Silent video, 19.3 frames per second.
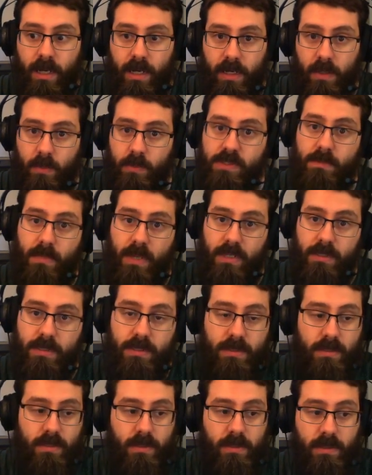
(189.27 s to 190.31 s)
It was a
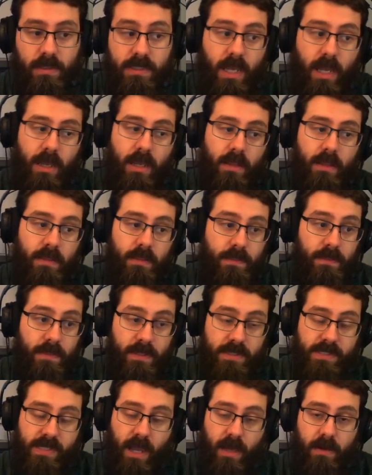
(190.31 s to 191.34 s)
mess.
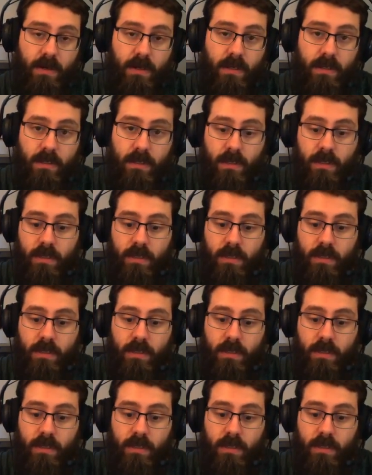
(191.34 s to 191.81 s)
This add-on,